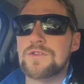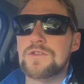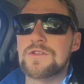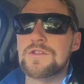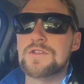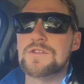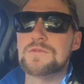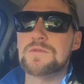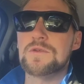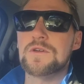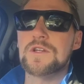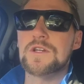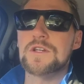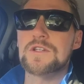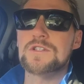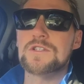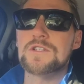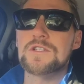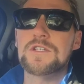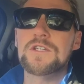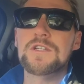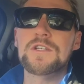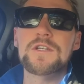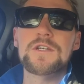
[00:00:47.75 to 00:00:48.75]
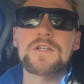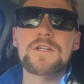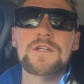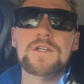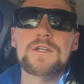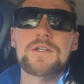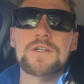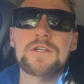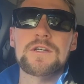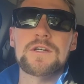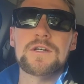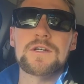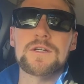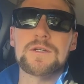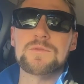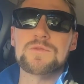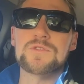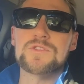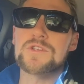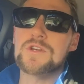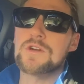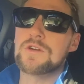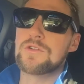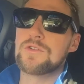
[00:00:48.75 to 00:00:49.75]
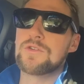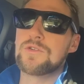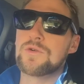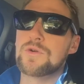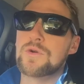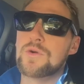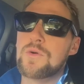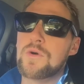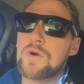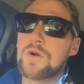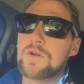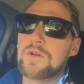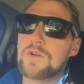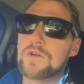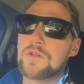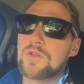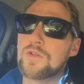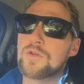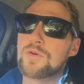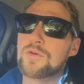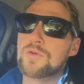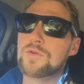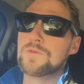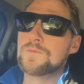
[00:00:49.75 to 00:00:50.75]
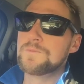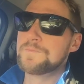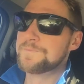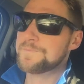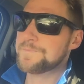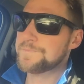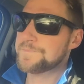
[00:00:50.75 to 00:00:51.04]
do this one actually. I'm just going to do a quote, a lawn.